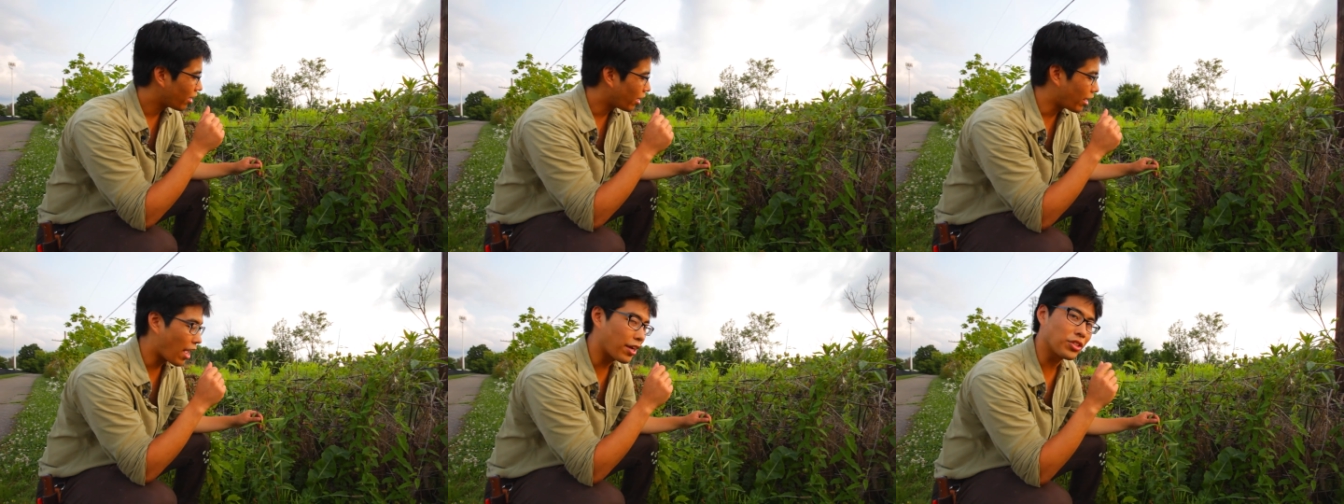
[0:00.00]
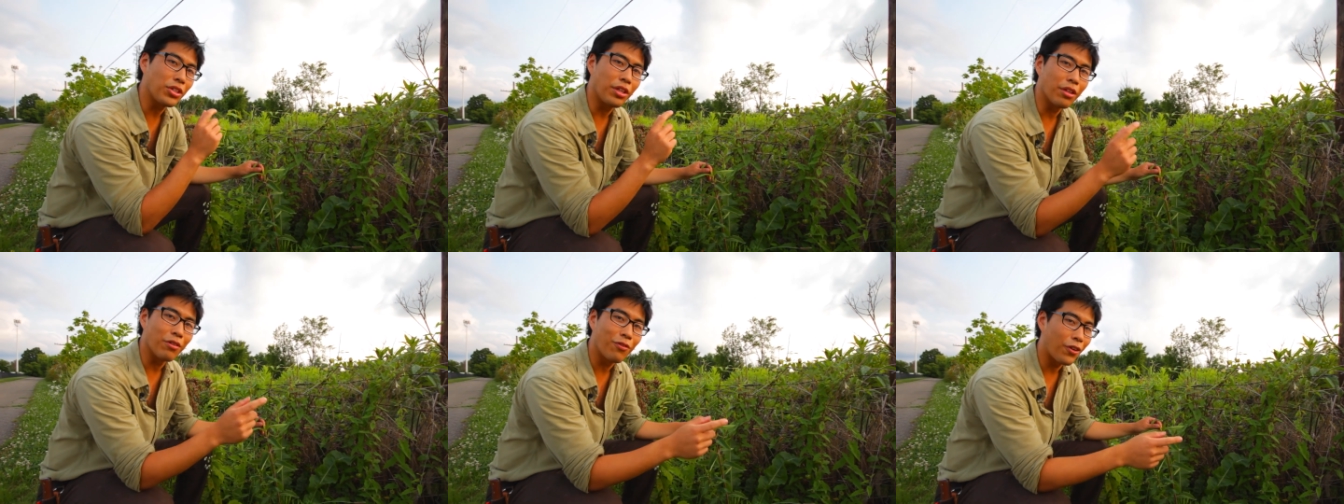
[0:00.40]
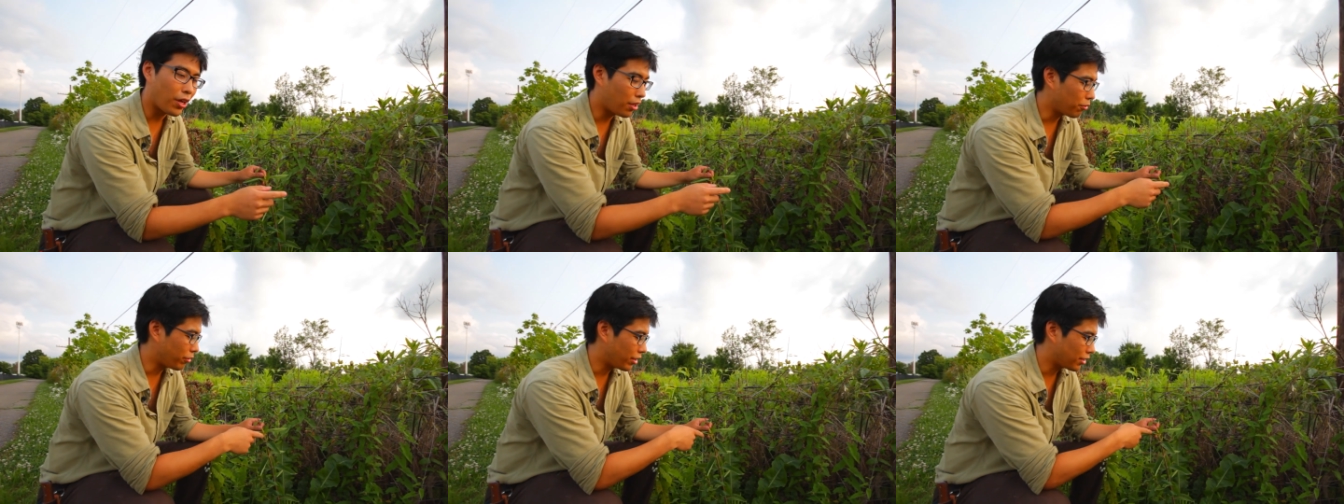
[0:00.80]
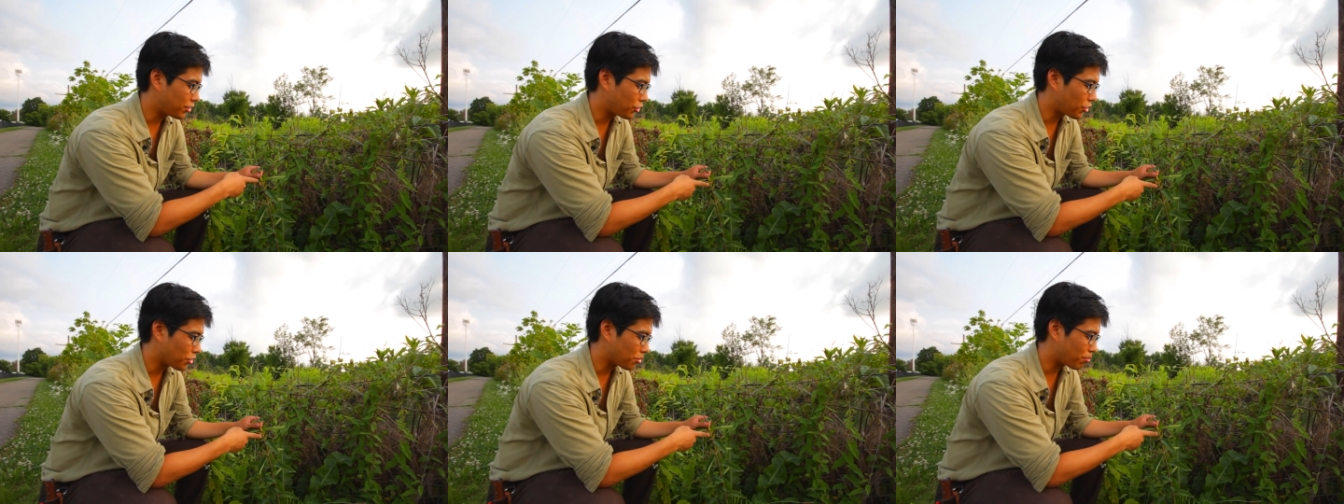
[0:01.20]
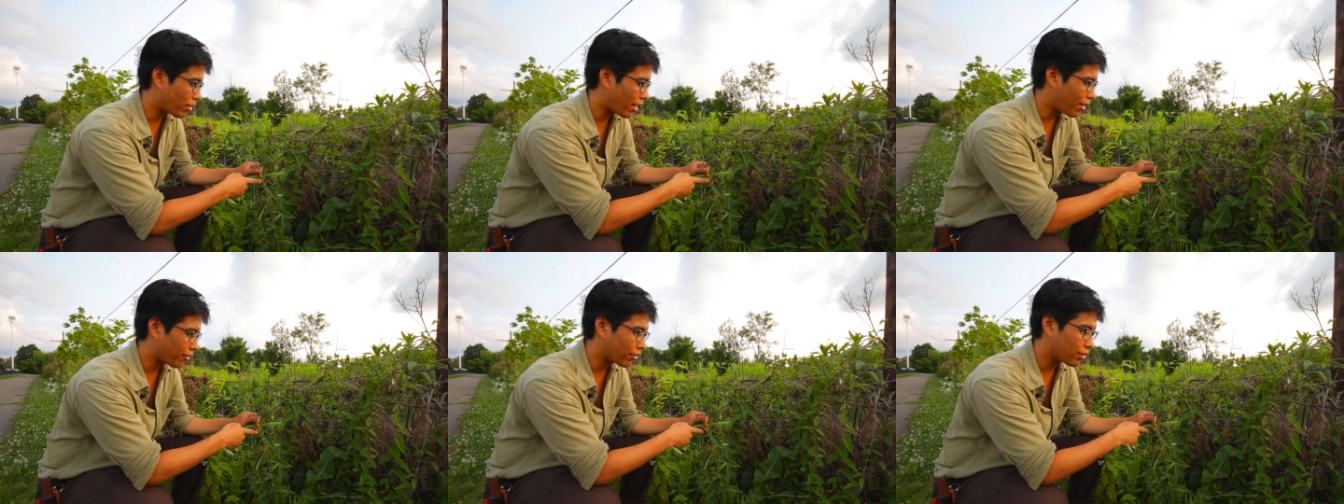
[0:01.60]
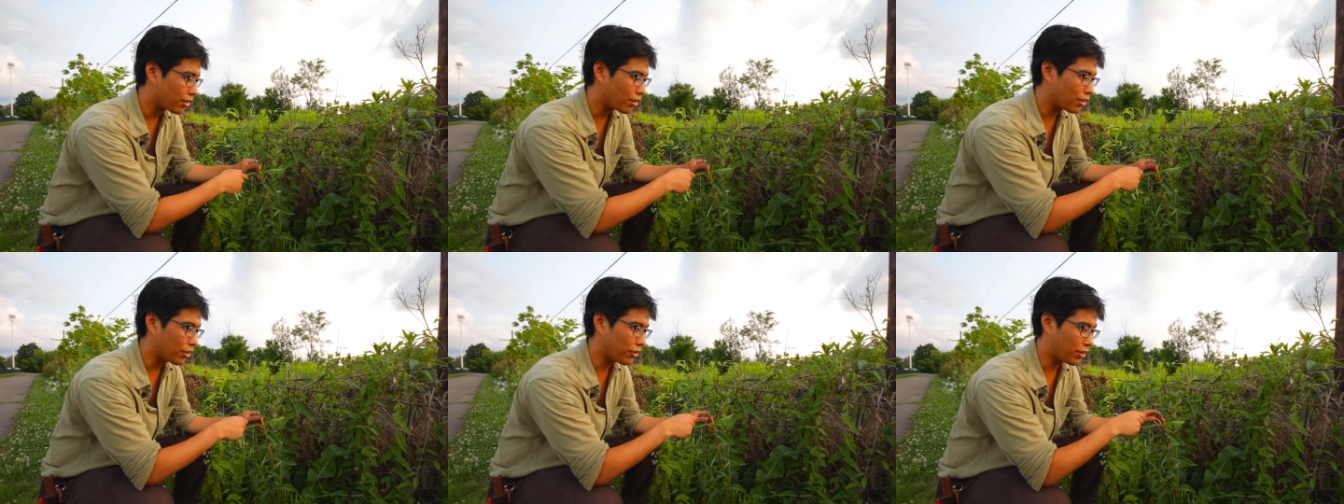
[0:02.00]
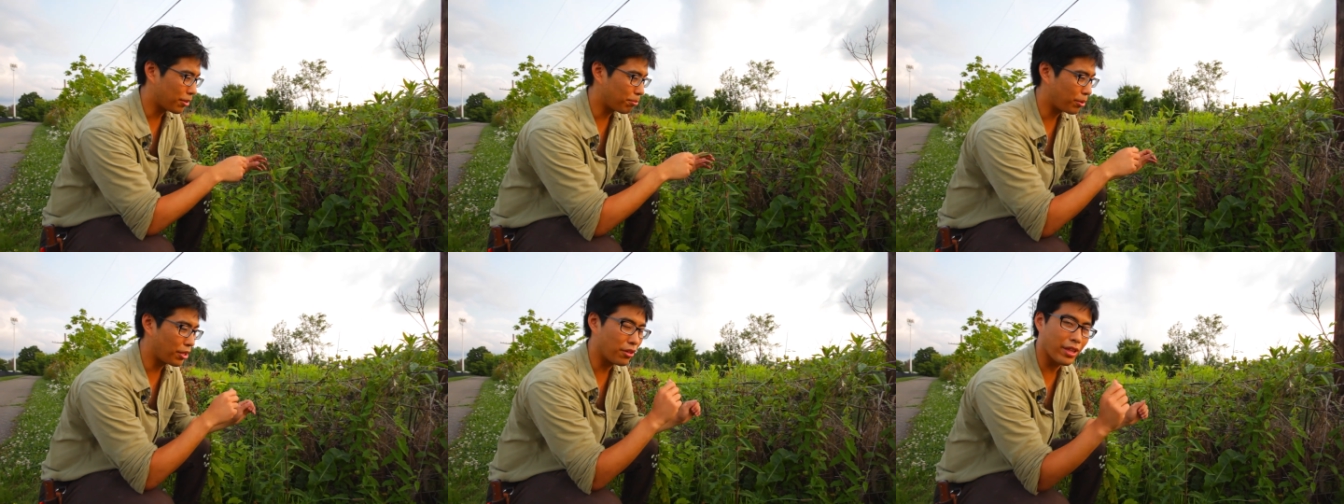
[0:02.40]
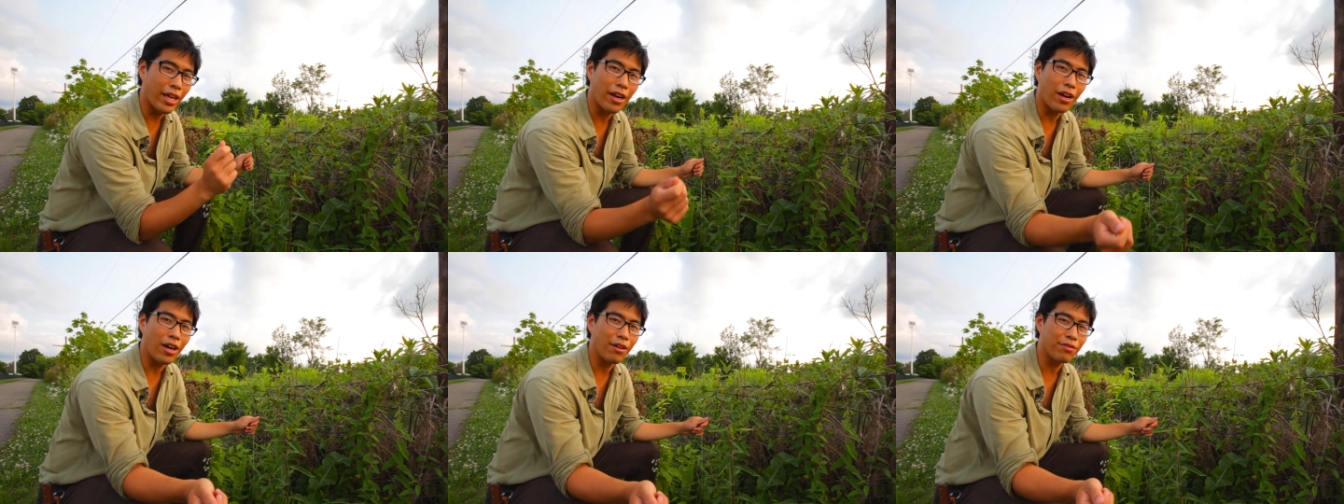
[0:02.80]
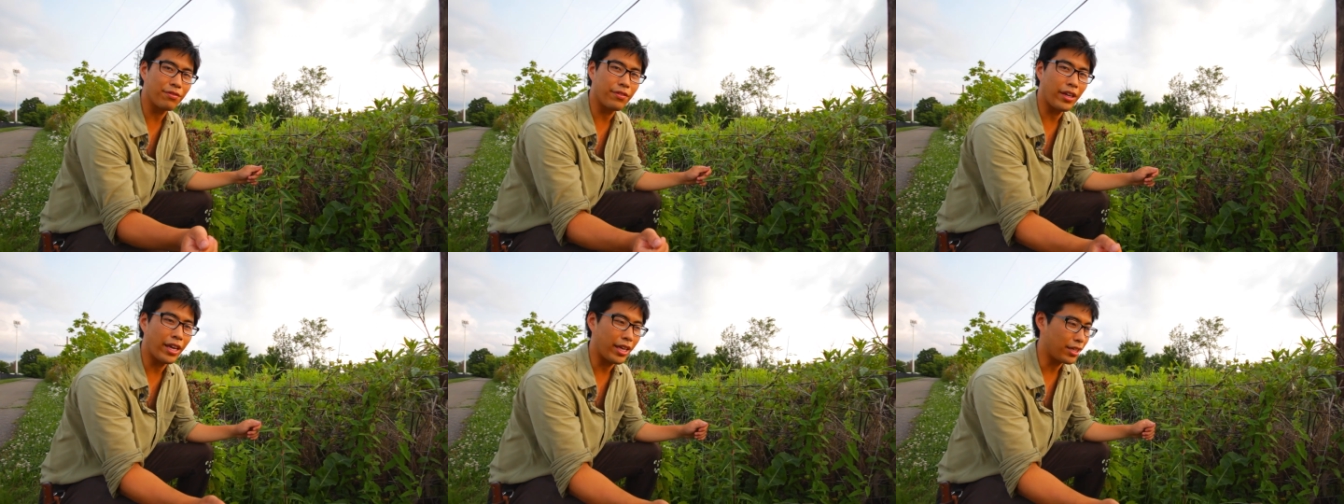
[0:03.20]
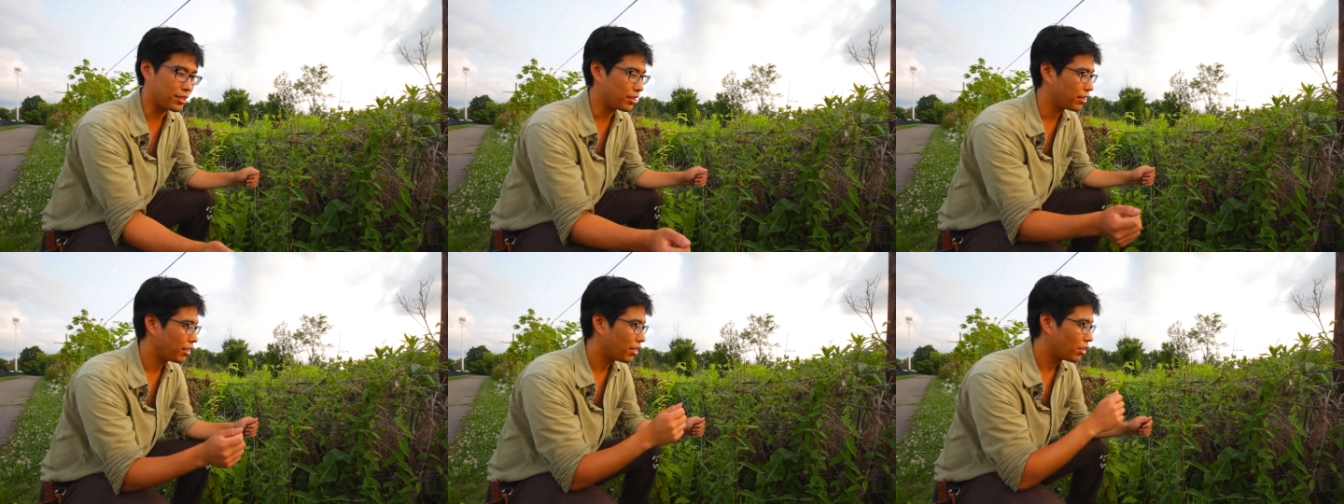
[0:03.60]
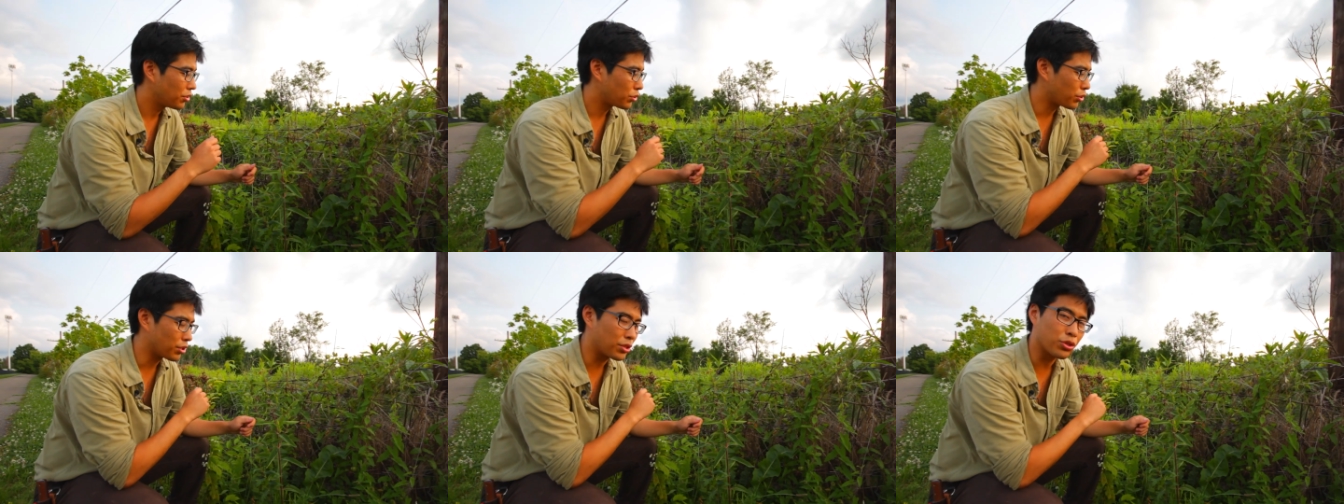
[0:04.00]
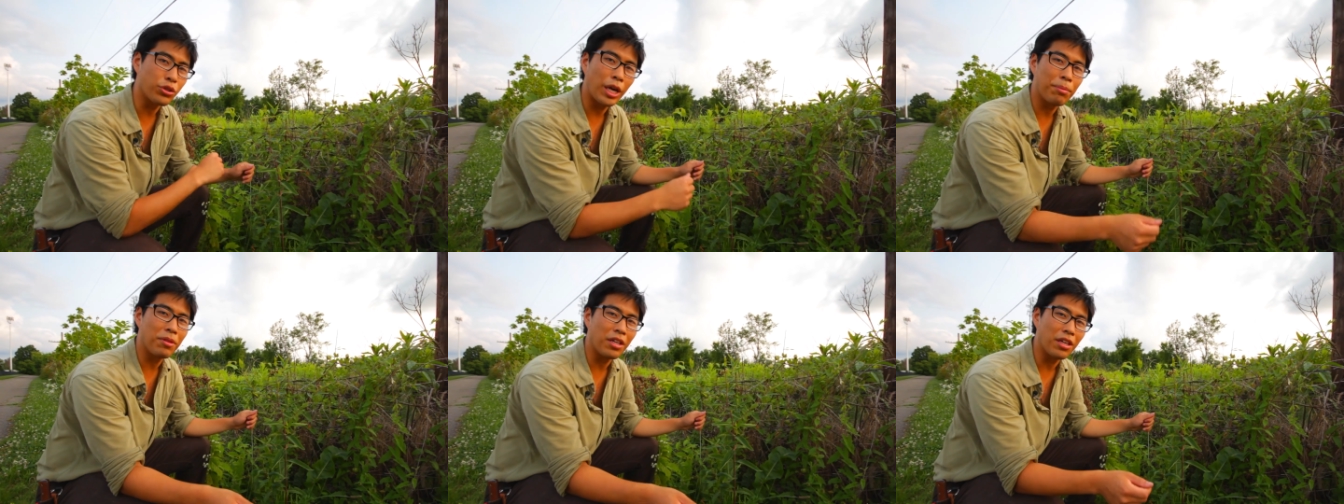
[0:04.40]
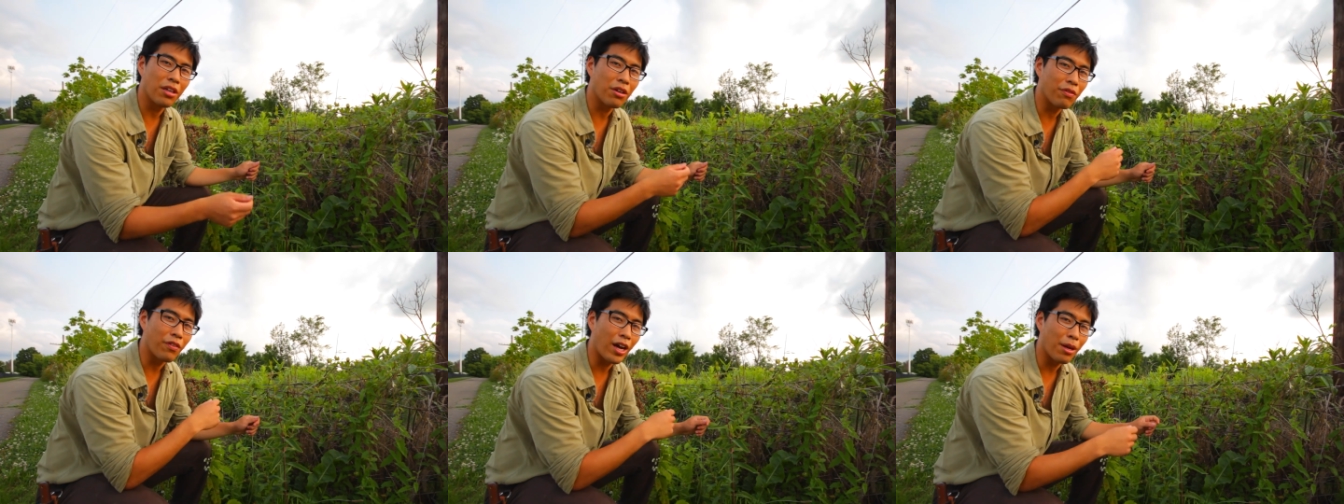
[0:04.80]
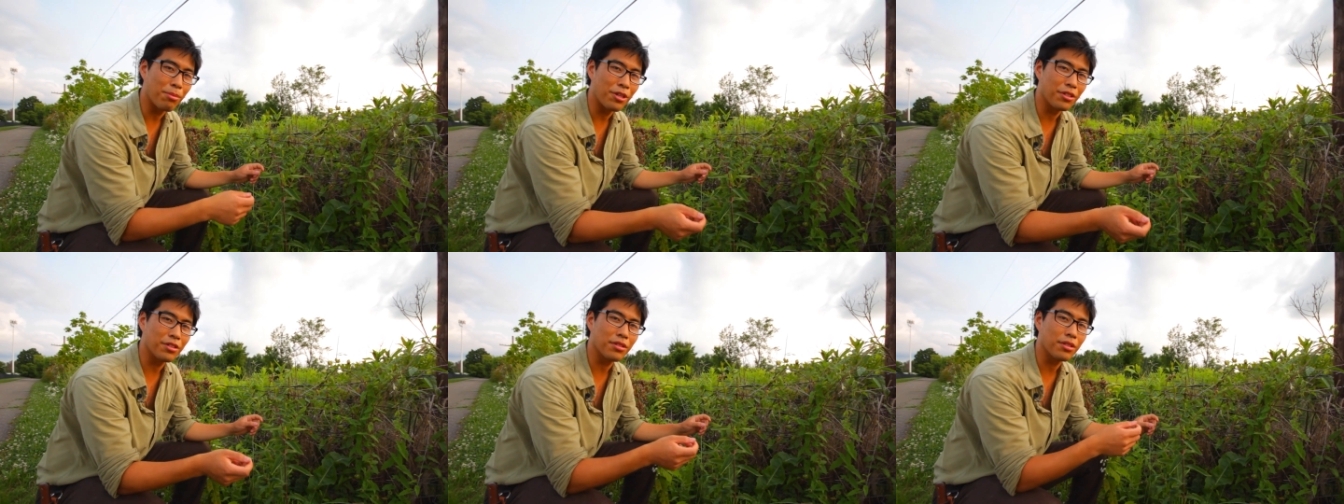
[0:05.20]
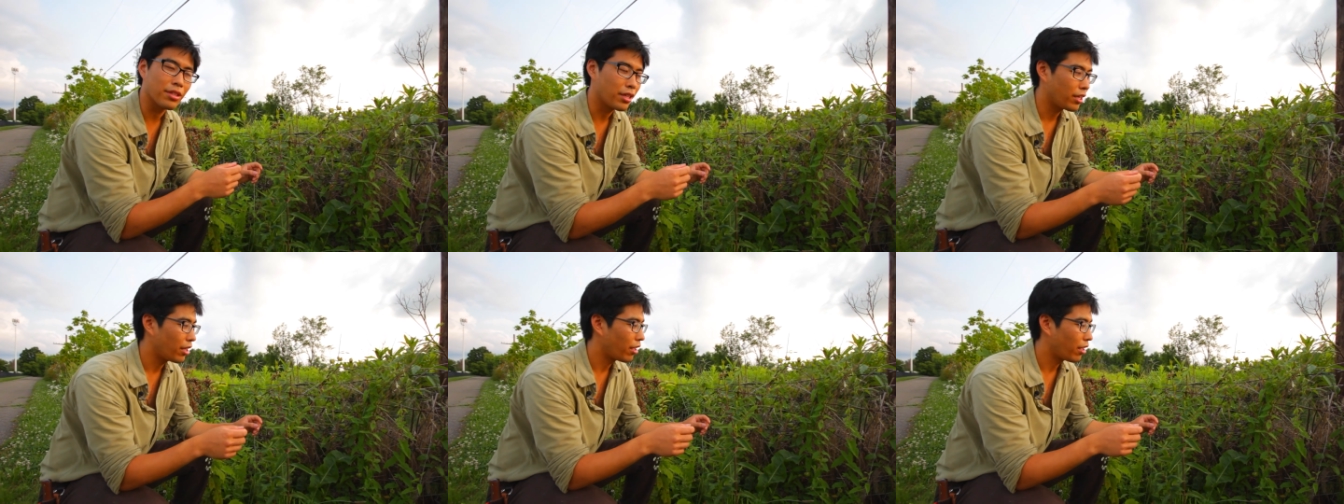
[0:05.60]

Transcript: And actually in the fall, when this turns brown, you can peel that off and sort of scrape the inner fibers